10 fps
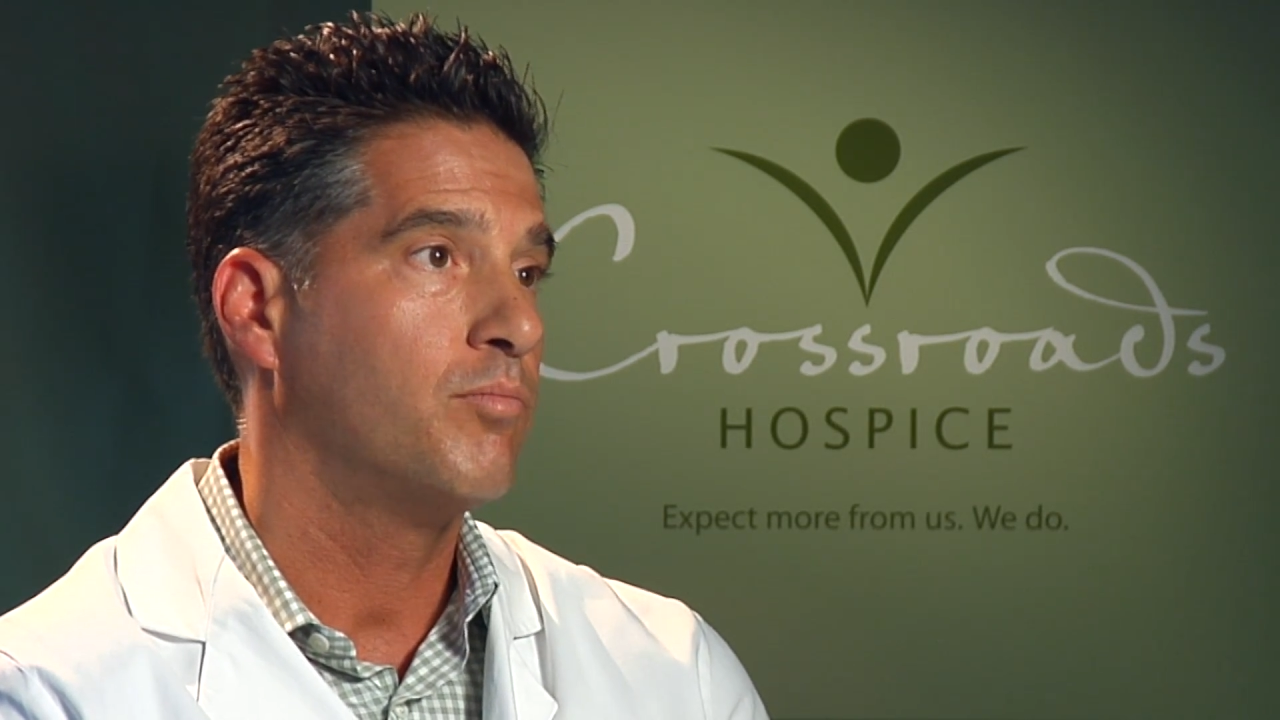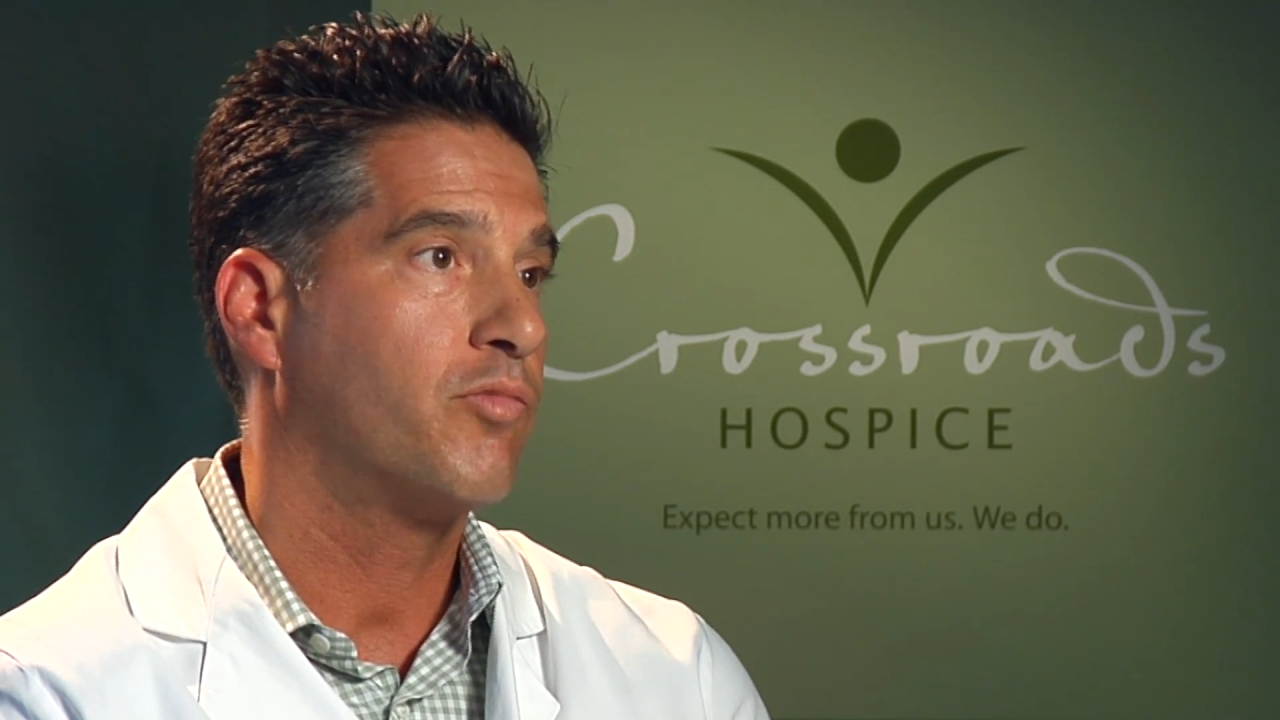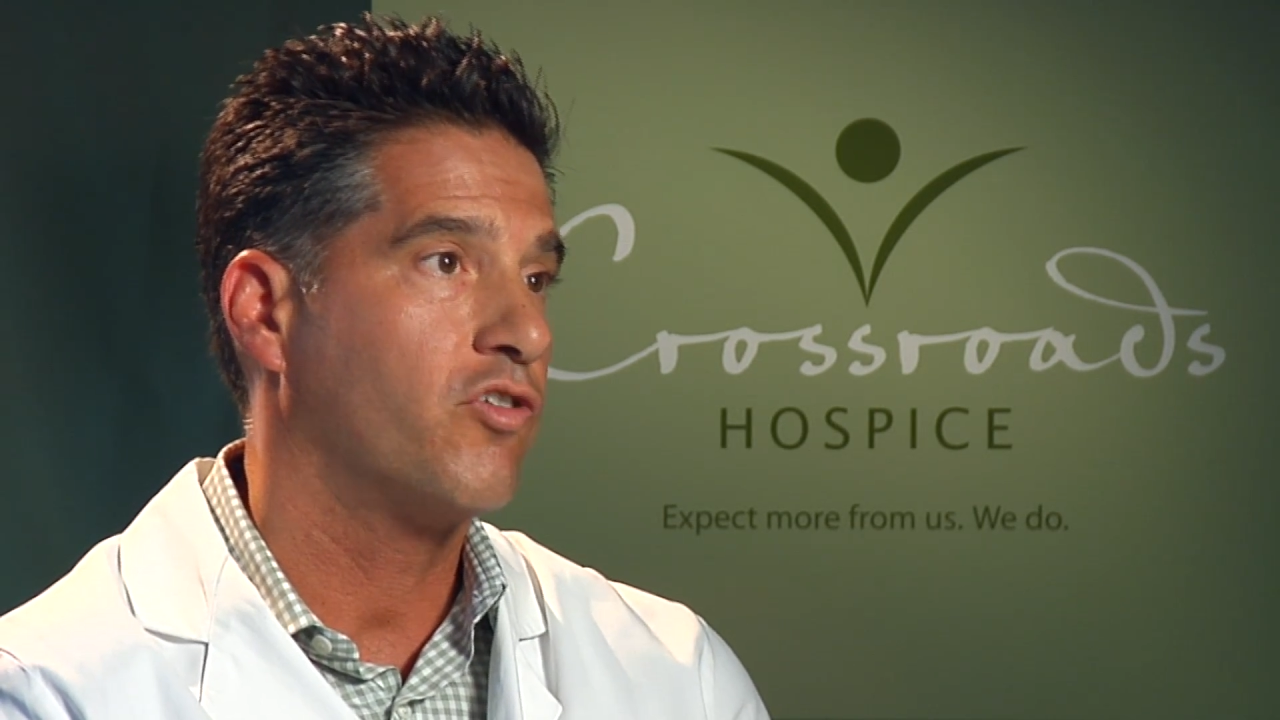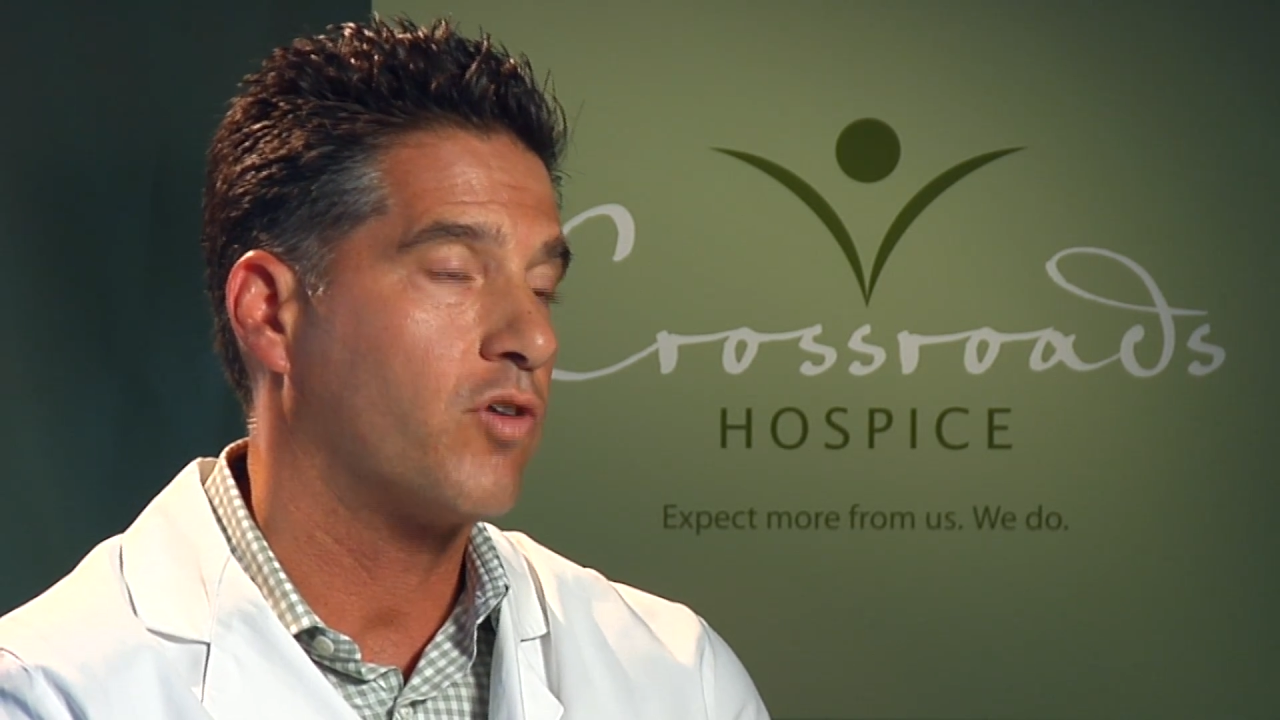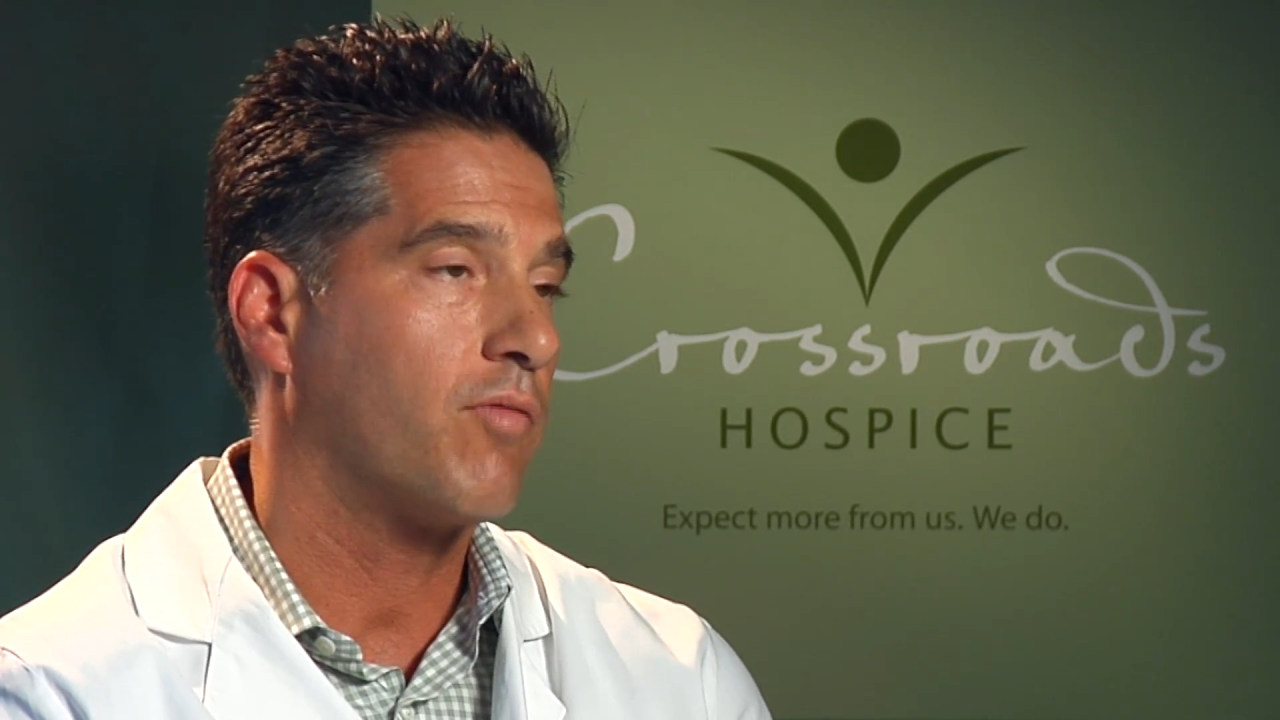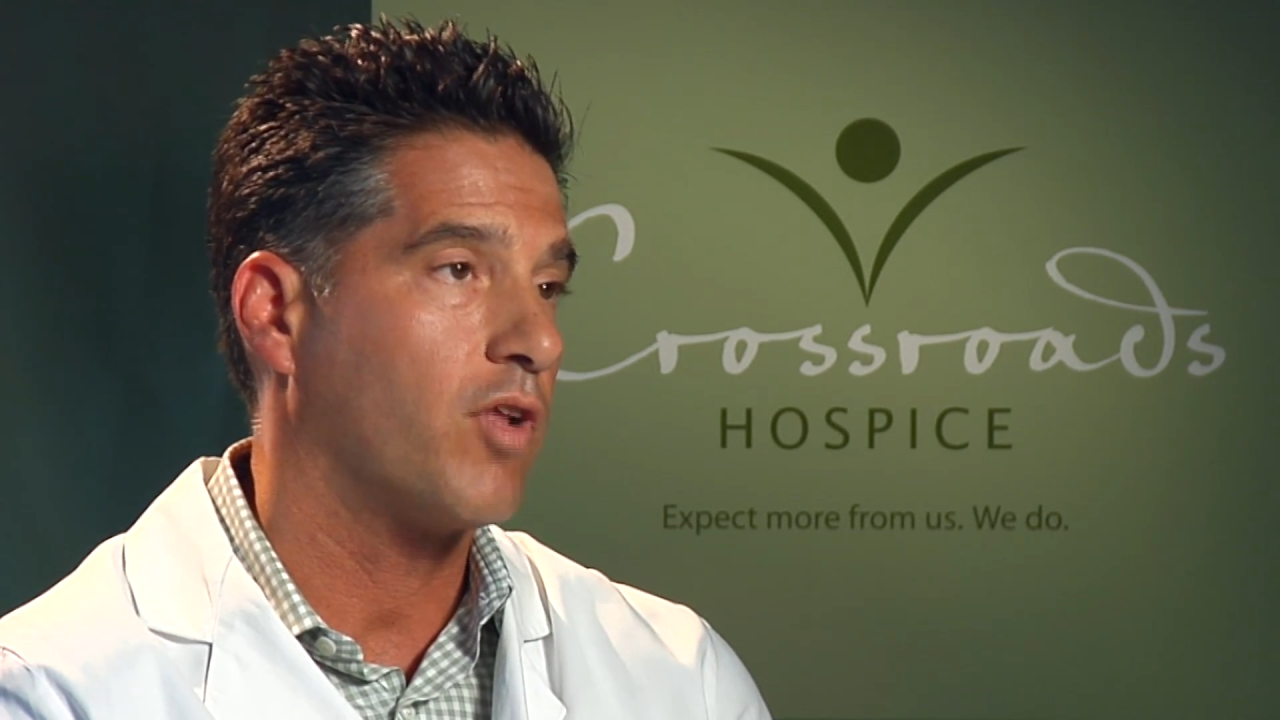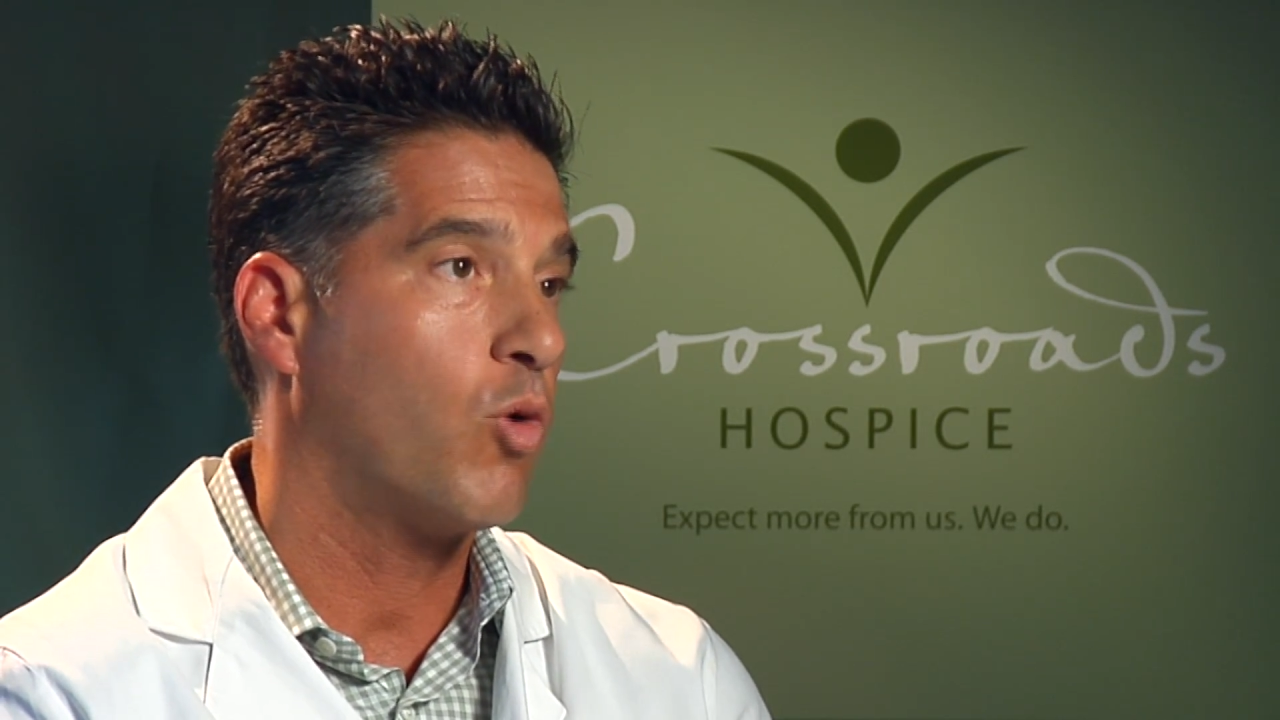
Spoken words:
preserved the